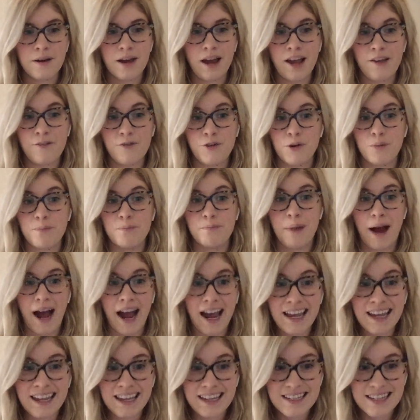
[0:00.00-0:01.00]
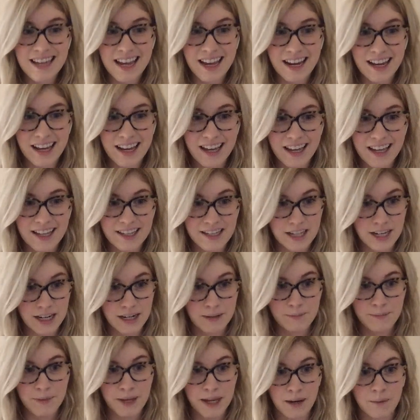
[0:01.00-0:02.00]
If you're buying data, it's going
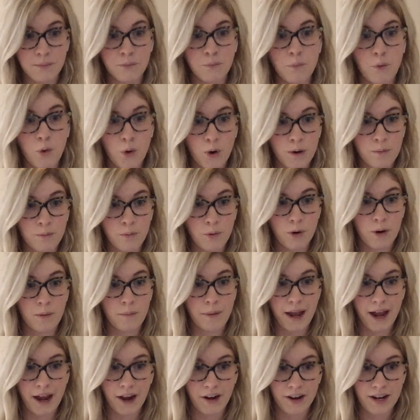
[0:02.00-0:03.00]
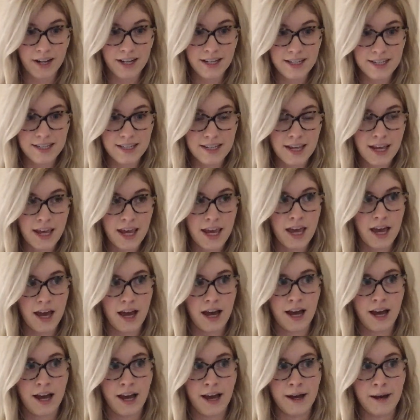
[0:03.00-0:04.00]
to become more and more apparent.
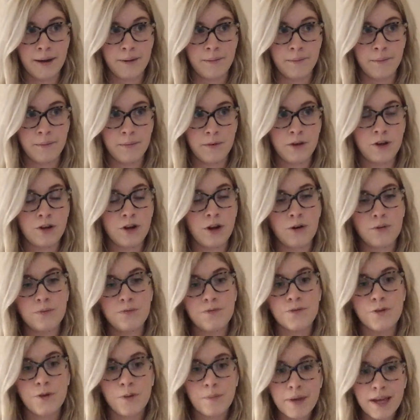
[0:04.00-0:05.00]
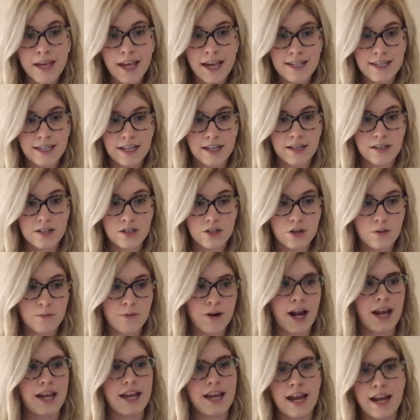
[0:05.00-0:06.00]
For me as a
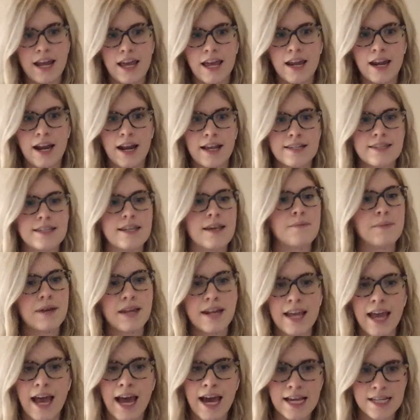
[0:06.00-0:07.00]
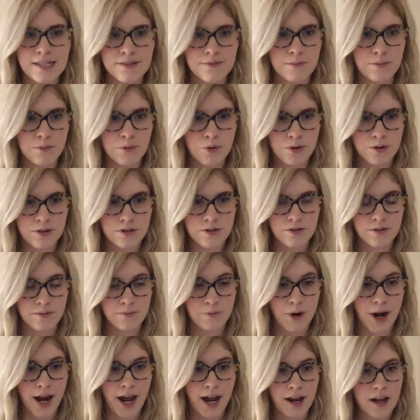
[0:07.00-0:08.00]
consumer, I get in, I see I'm getting ads from
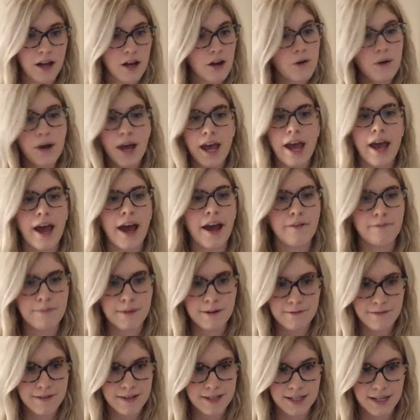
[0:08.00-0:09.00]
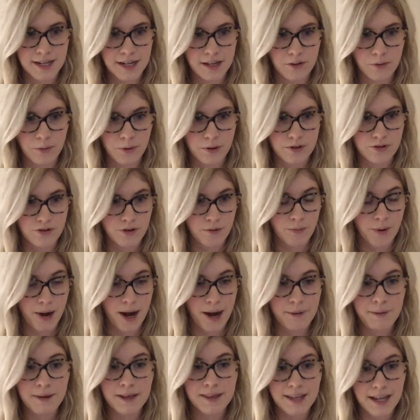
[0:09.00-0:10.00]
Nordstrom Rack. Okay, I've been visiting Nordstrom
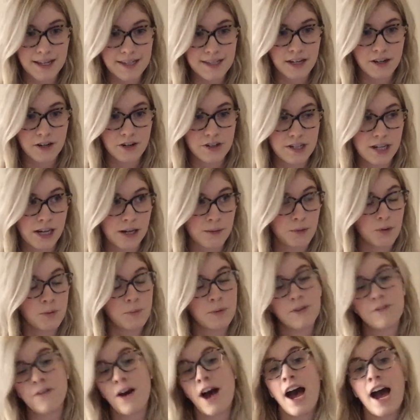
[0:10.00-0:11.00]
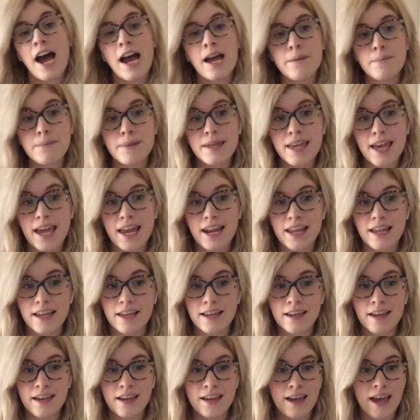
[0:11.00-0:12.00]
Rack. That's understandable. But if I'm
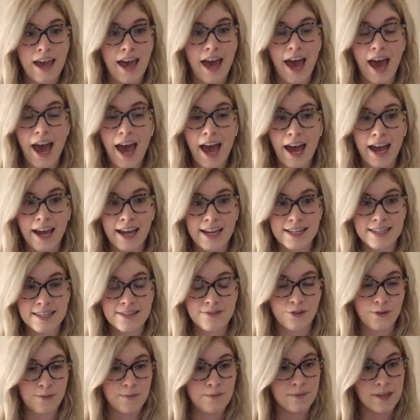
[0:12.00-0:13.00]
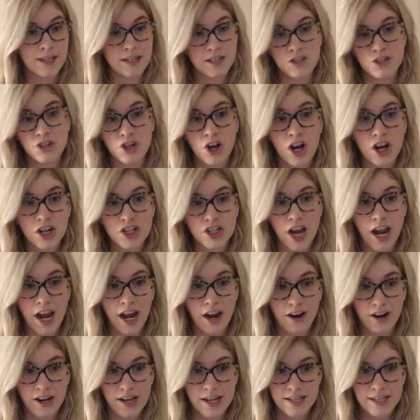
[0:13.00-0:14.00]
getting ads from this Josh
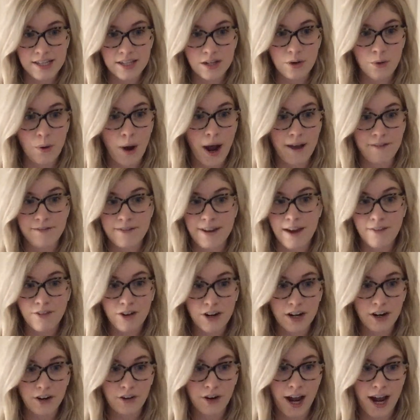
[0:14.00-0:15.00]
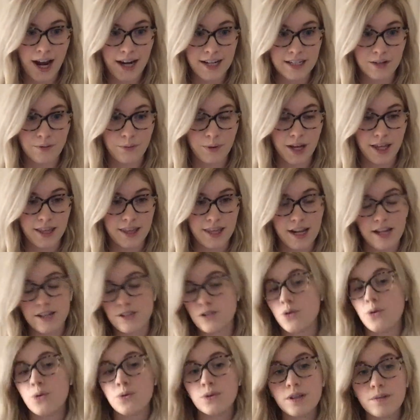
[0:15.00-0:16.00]
Harris, who I've never interacted with, and
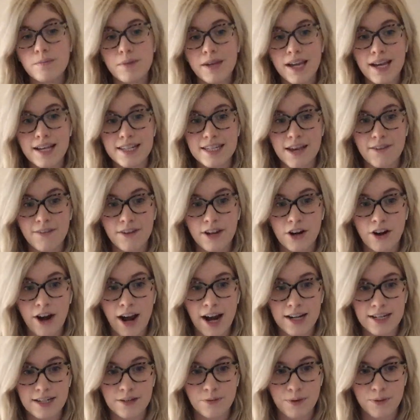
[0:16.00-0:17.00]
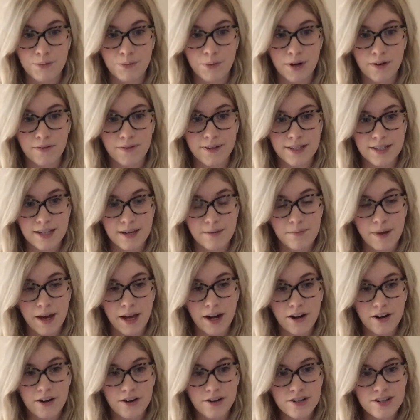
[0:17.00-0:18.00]
it's only because I've interacted with one of his
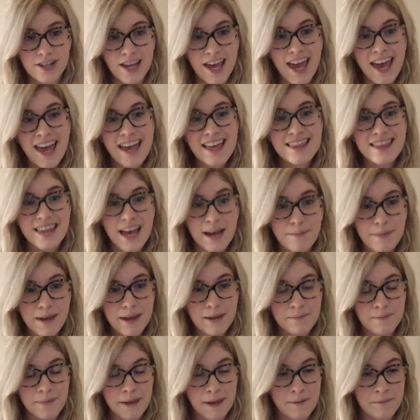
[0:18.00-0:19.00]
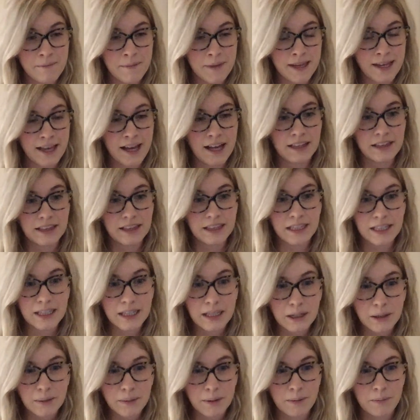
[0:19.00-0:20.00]
competitors, that make me a
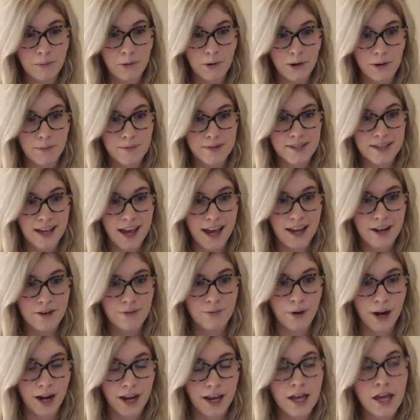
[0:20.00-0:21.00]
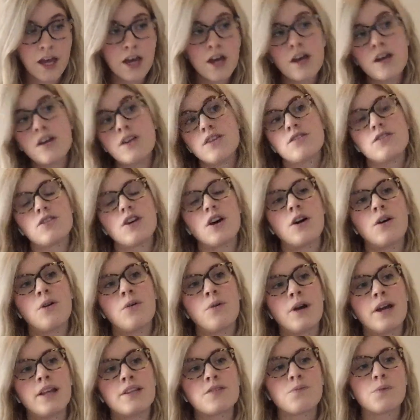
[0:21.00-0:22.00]
little bit more upset, right?
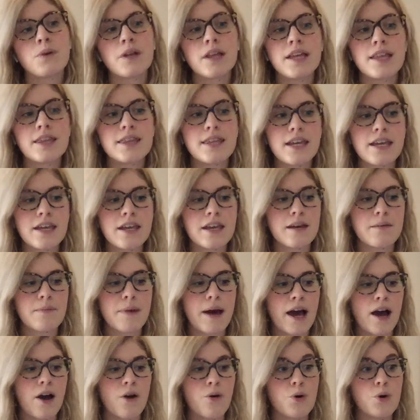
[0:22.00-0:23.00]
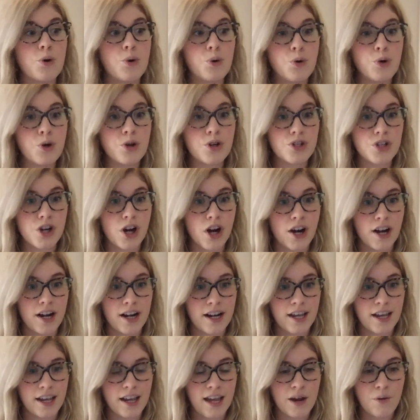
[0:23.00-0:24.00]
So it's really thinking about who you're
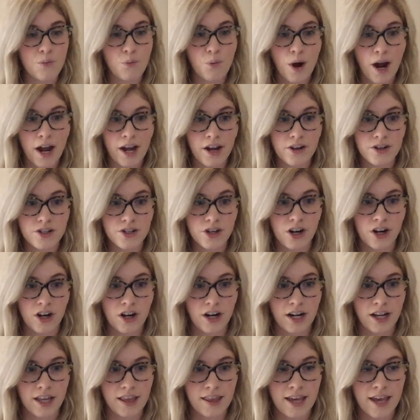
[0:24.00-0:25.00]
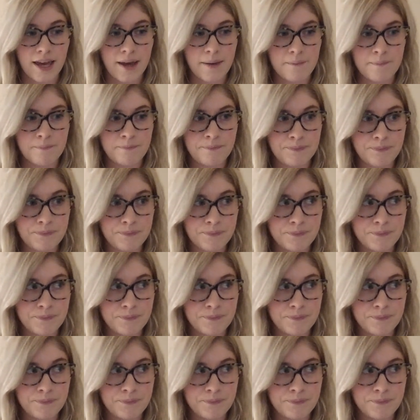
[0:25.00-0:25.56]
targeting and why you're targeting them.